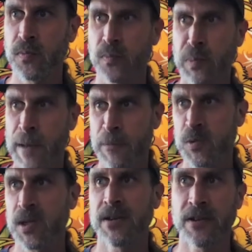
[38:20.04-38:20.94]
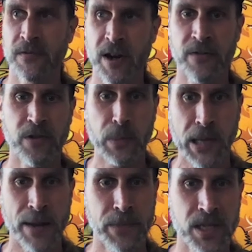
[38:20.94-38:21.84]
hemp is one of the very few
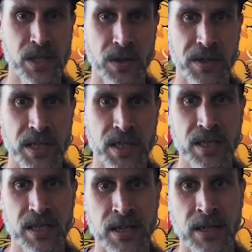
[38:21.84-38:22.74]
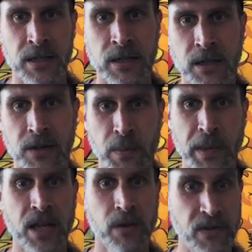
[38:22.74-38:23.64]
plant-based sources of
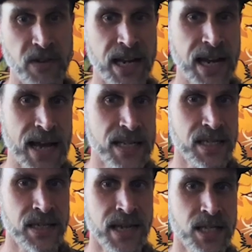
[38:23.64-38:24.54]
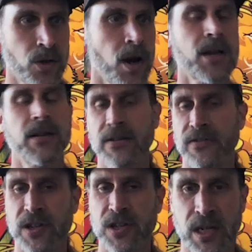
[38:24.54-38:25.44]
omega-3 fatty acid that's chronically
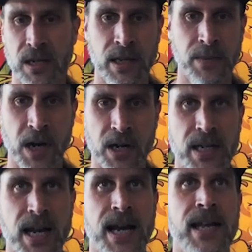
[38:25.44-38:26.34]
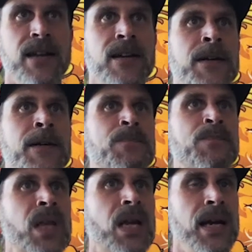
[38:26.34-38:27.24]
deficient in the American diet.
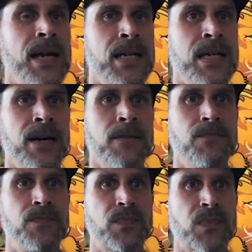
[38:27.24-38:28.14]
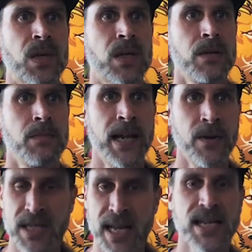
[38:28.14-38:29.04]
And, but
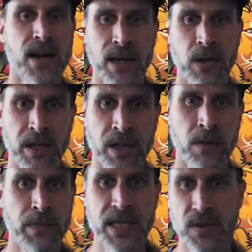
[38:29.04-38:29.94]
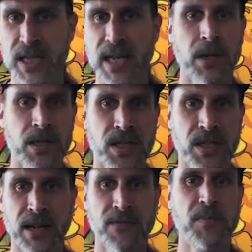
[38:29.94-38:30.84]
anyways, that's how I, you know, basically was able to just
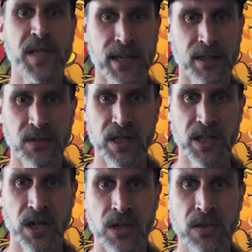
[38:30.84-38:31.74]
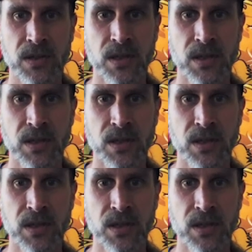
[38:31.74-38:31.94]
kind of objectively show